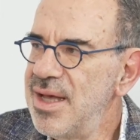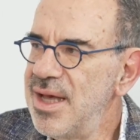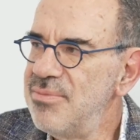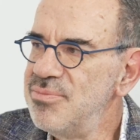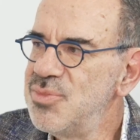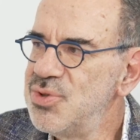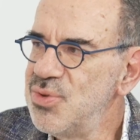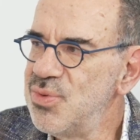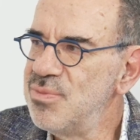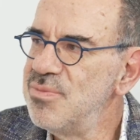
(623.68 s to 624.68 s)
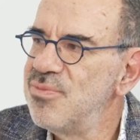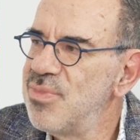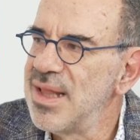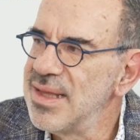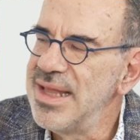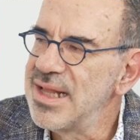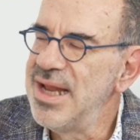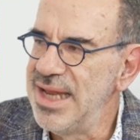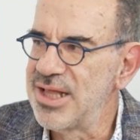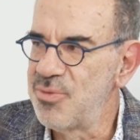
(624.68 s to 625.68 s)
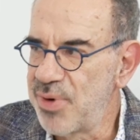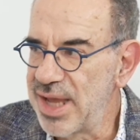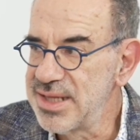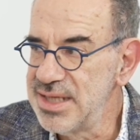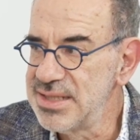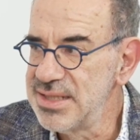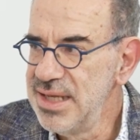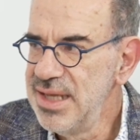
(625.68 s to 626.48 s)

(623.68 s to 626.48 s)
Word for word: -hmm. to, well, in clinical practice.